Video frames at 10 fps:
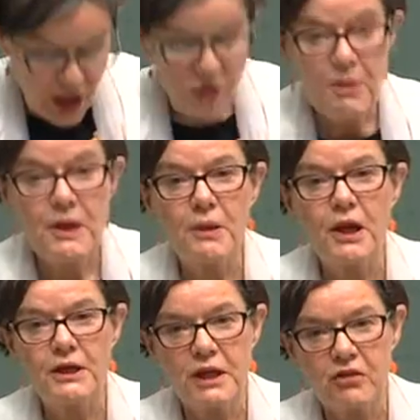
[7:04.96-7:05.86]
other people
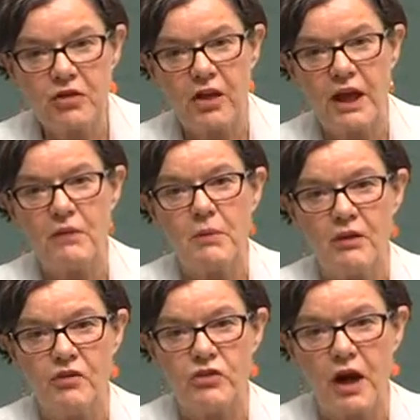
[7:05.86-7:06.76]
I need to thank are
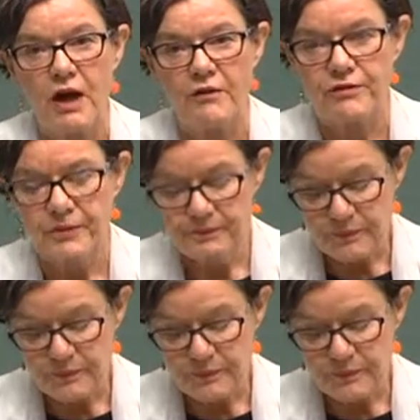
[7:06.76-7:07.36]
my staff.